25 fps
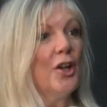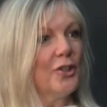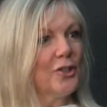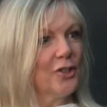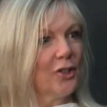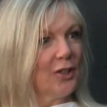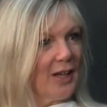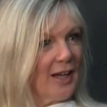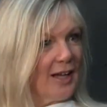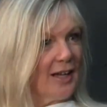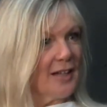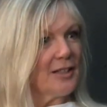
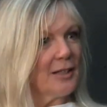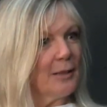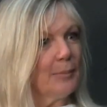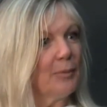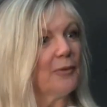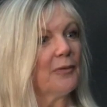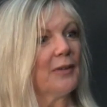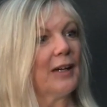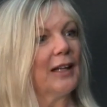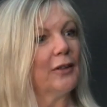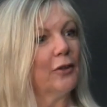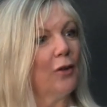to actually
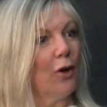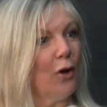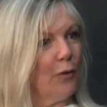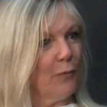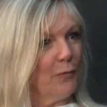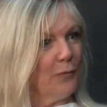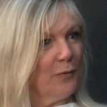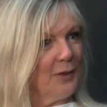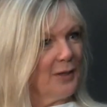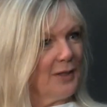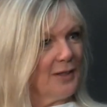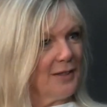provide
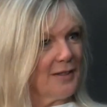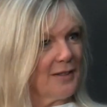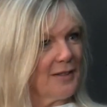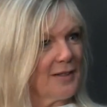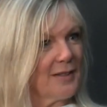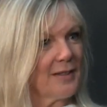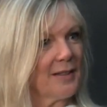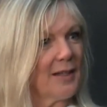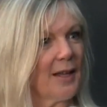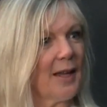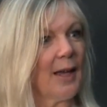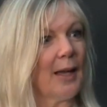
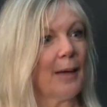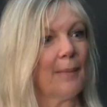confidence